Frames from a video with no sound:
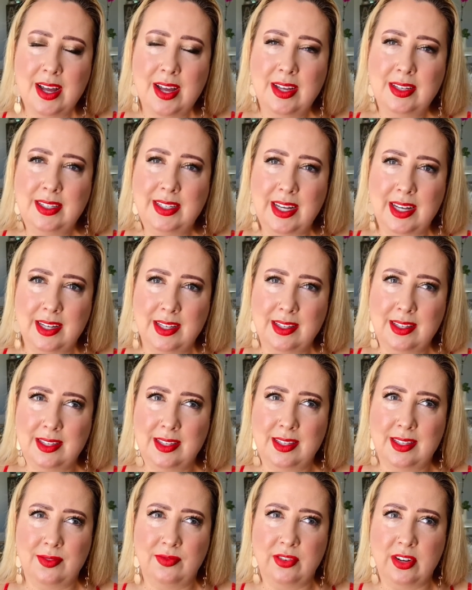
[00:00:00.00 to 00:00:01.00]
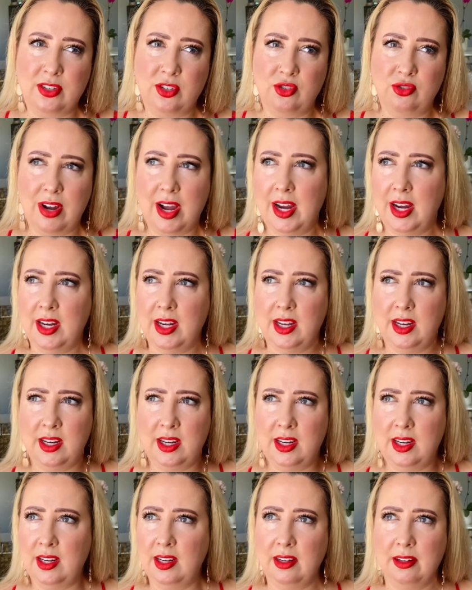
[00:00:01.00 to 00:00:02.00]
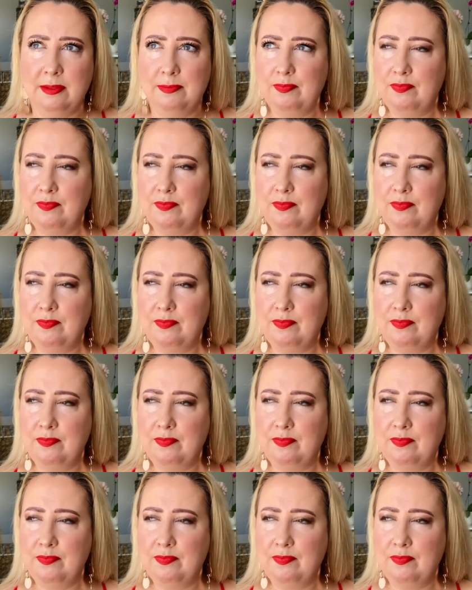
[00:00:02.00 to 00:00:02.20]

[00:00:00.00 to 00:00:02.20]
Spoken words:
dense, frustrating